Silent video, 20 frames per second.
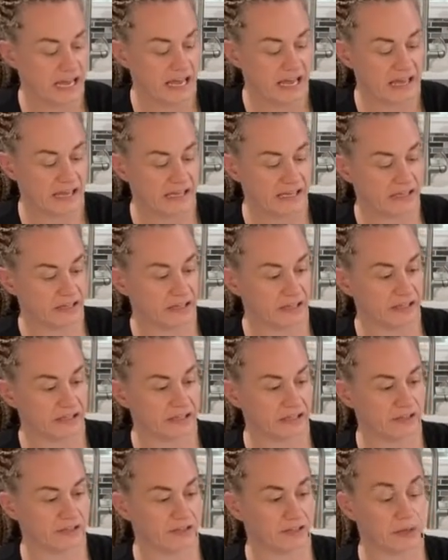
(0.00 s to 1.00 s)
and
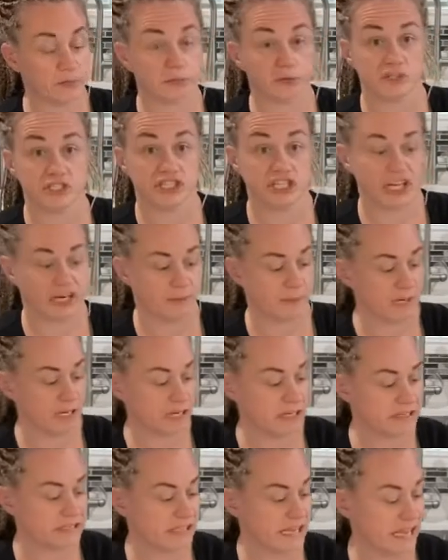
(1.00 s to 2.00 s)
the bruschetta
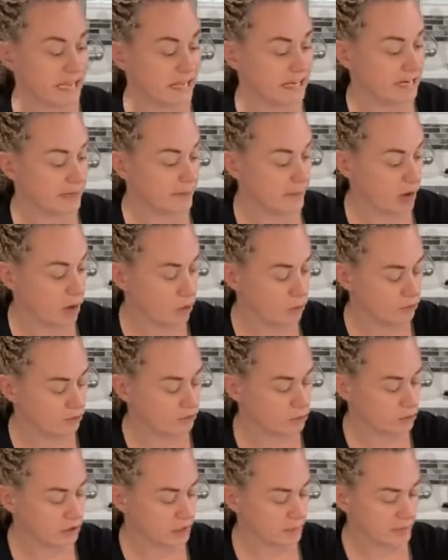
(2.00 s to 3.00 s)
mix. And I'm
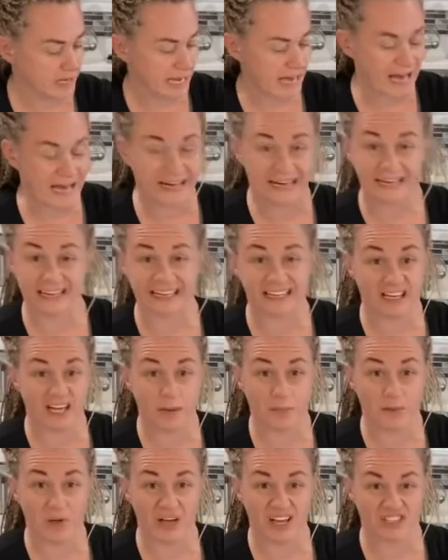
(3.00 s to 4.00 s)
also going to be adding in a
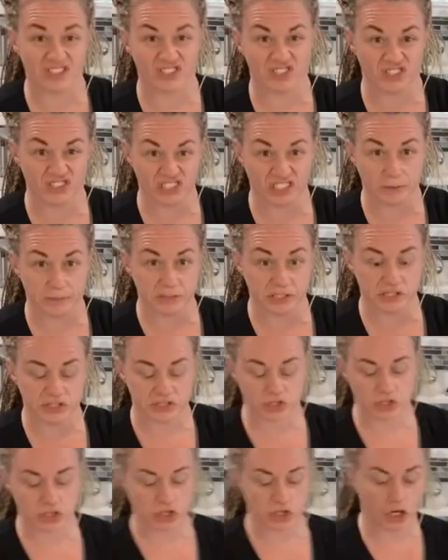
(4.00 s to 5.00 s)
couple extras that I'm just
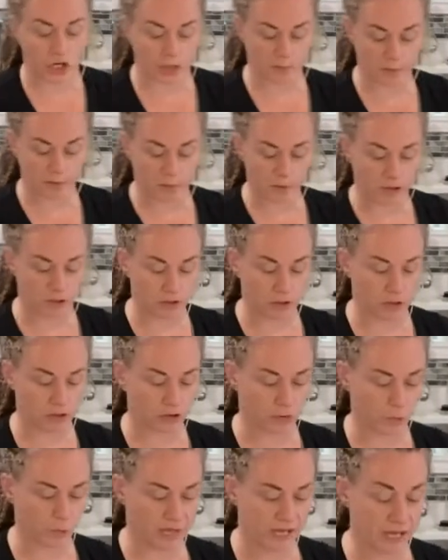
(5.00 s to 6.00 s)
going to talk about along
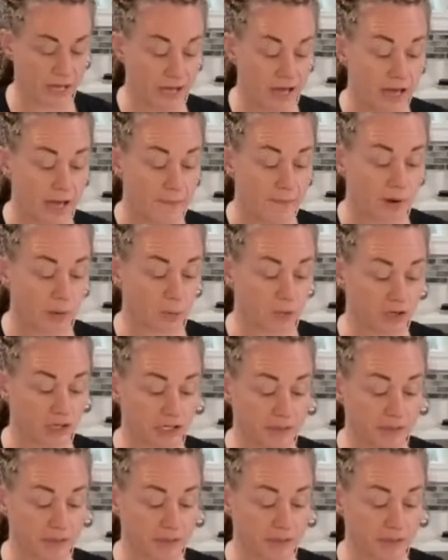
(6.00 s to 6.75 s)
the way. But we're going